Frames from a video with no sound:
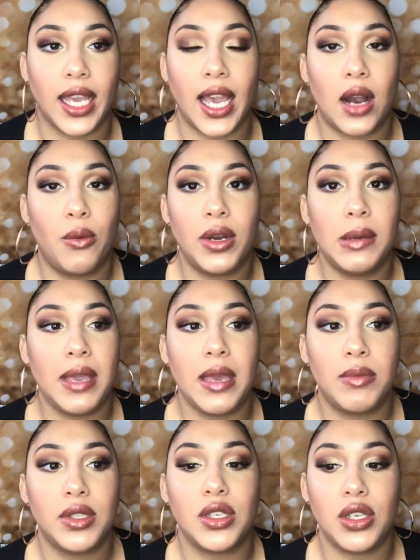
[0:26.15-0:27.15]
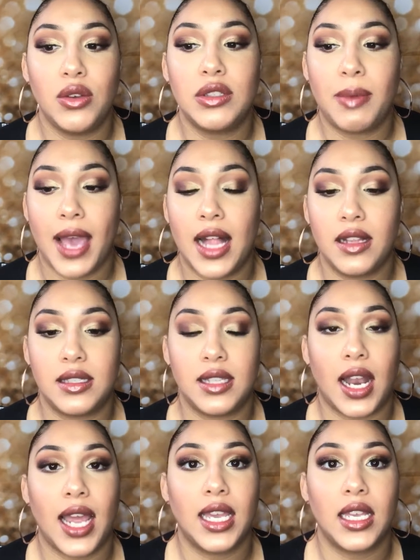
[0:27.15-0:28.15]
Like, I want to be able to use palettes
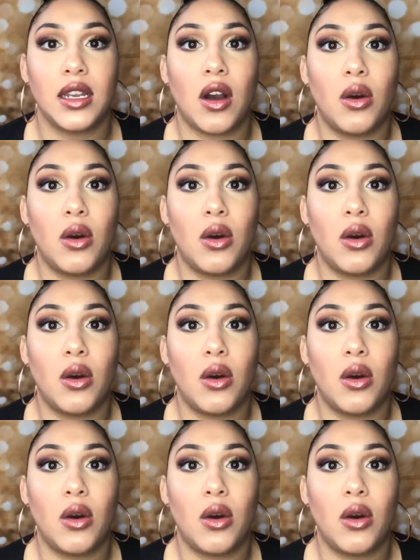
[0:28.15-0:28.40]
that I can